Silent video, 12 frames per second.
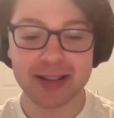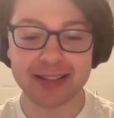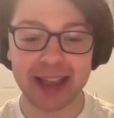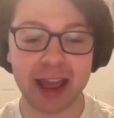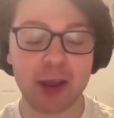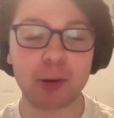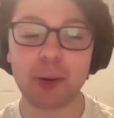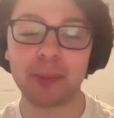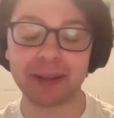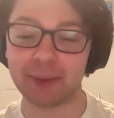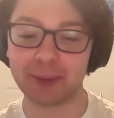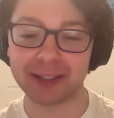
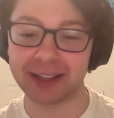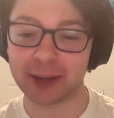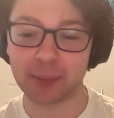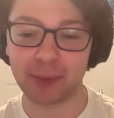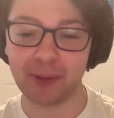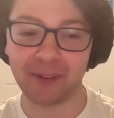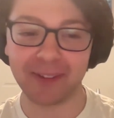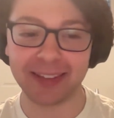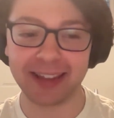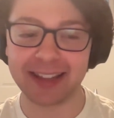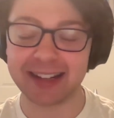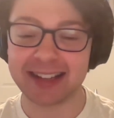terribly relatable
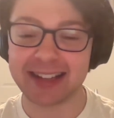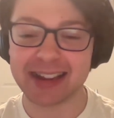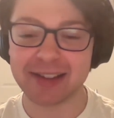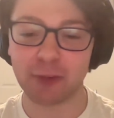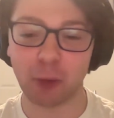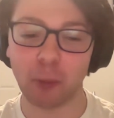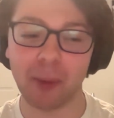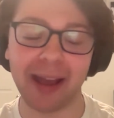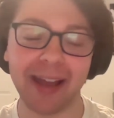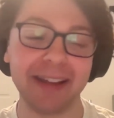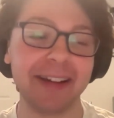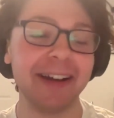in like an evil
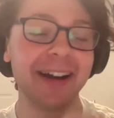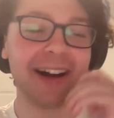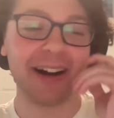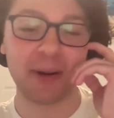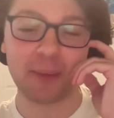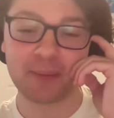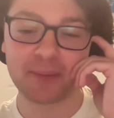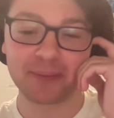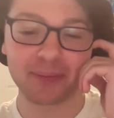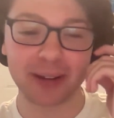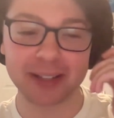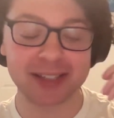way.
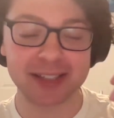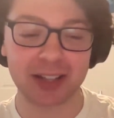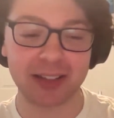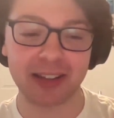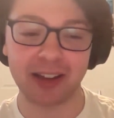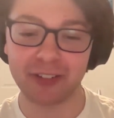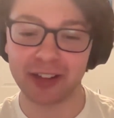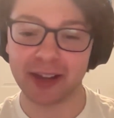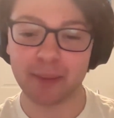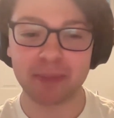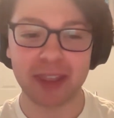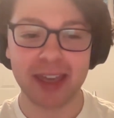But still love
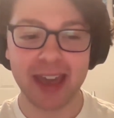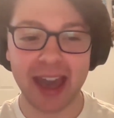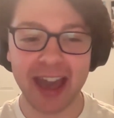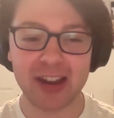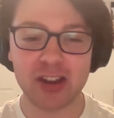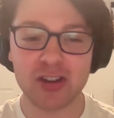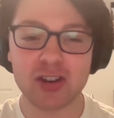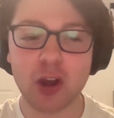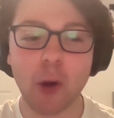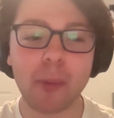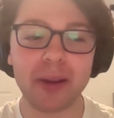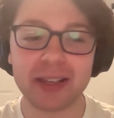it. And
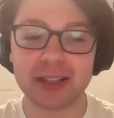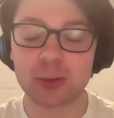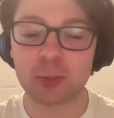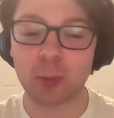nobody has